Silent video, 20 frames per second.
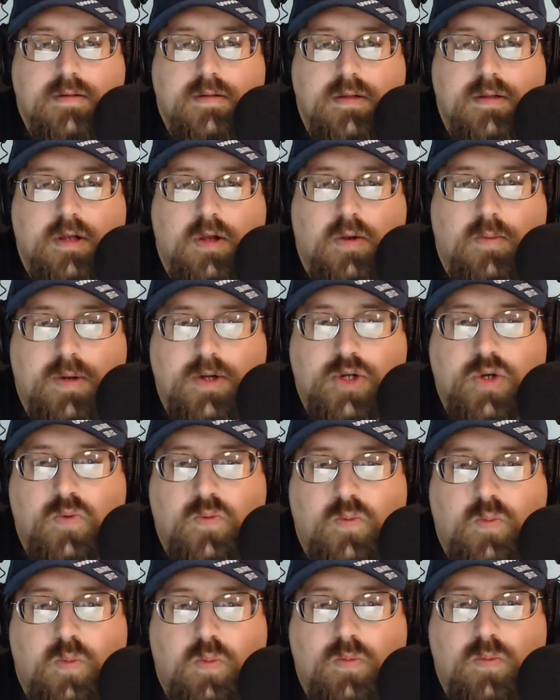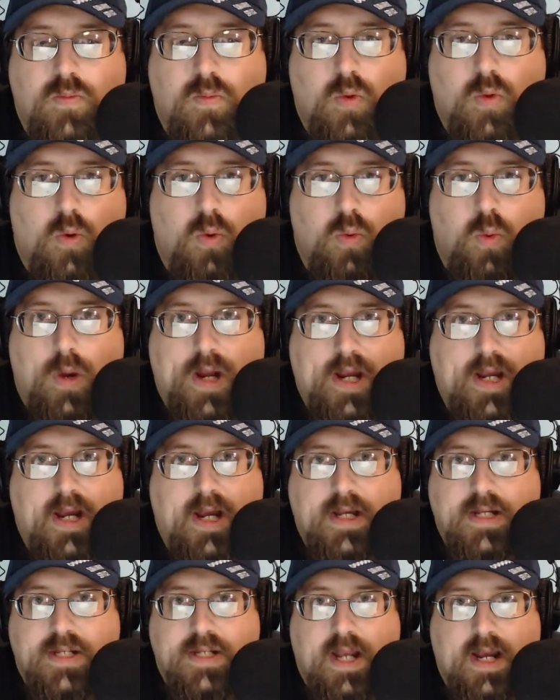a bunch of old white
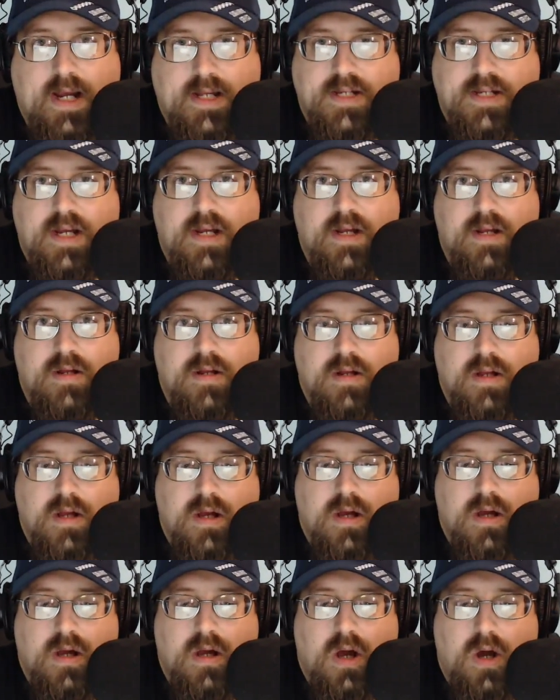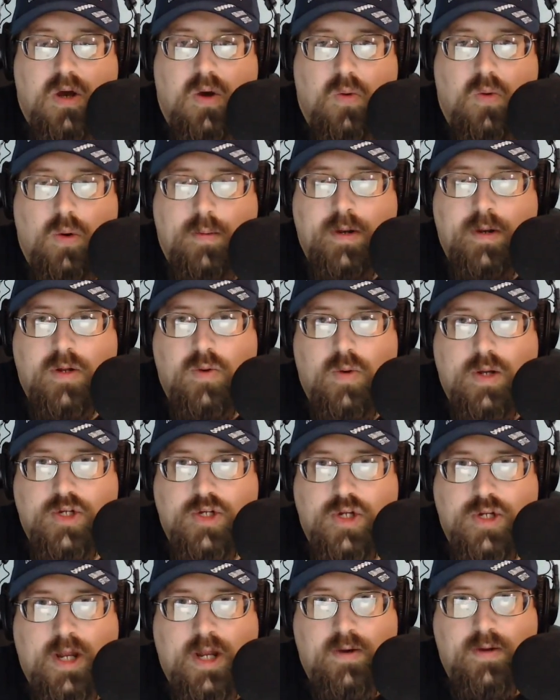guys asking a woman a
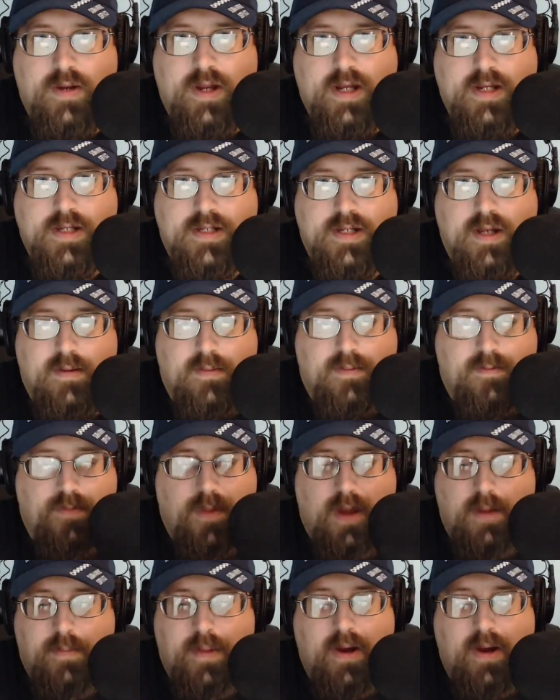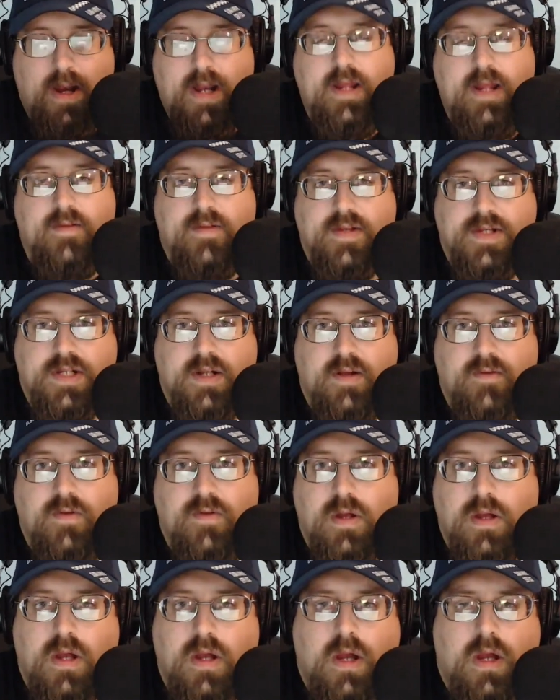question nowadays about any of this stuff
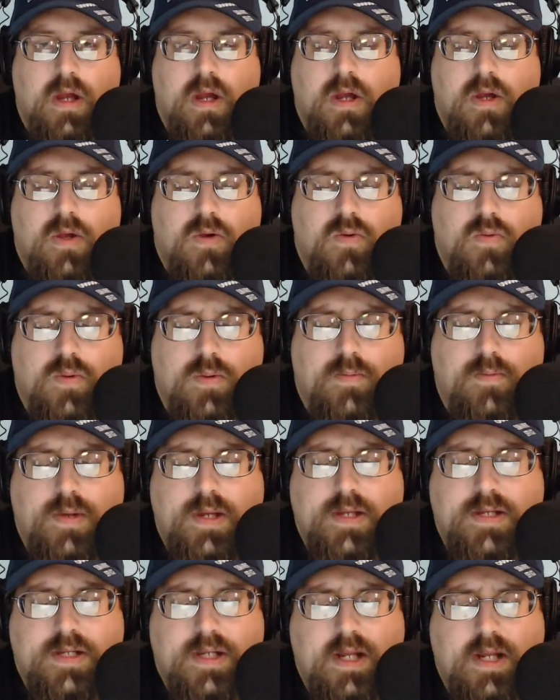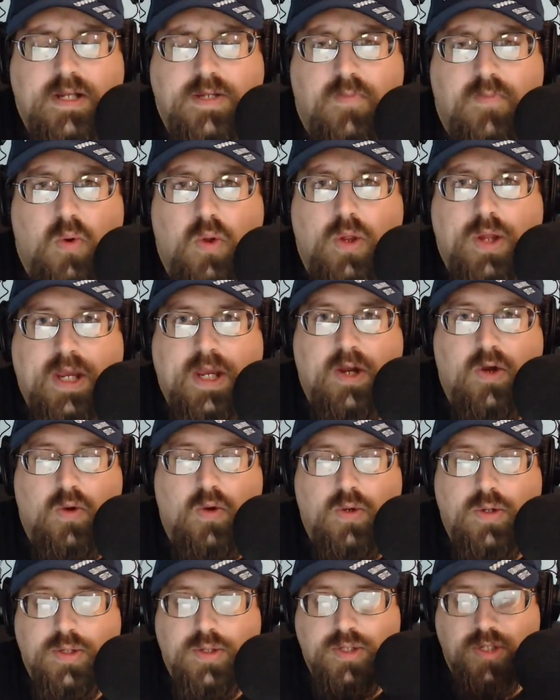would be seen as bullying
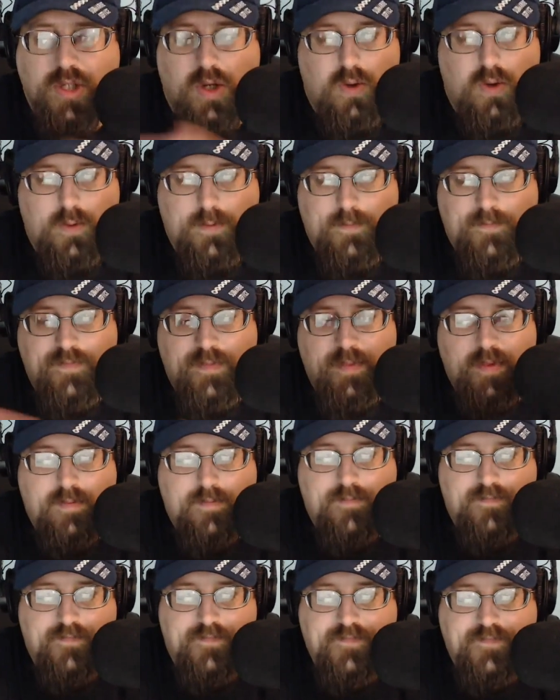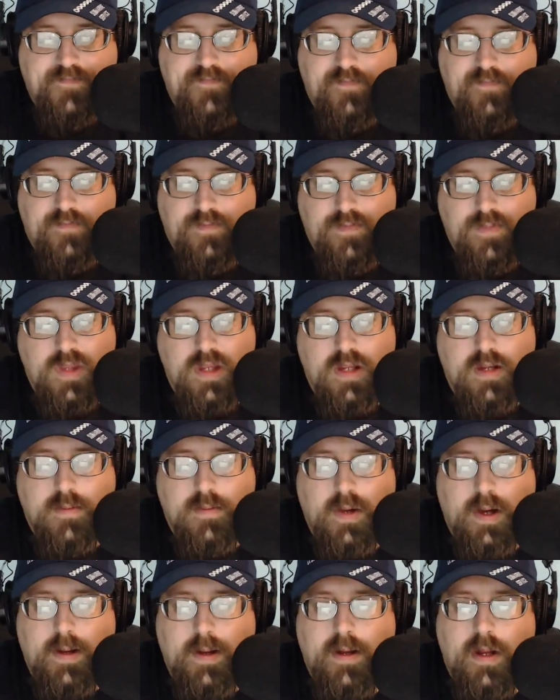her. So,
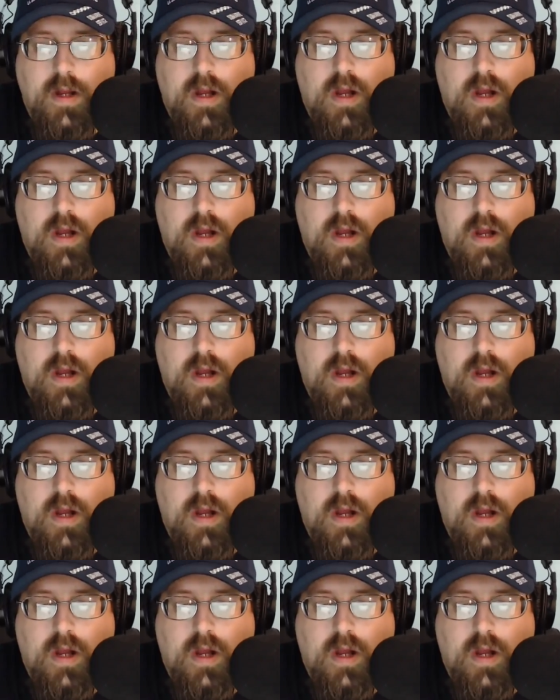but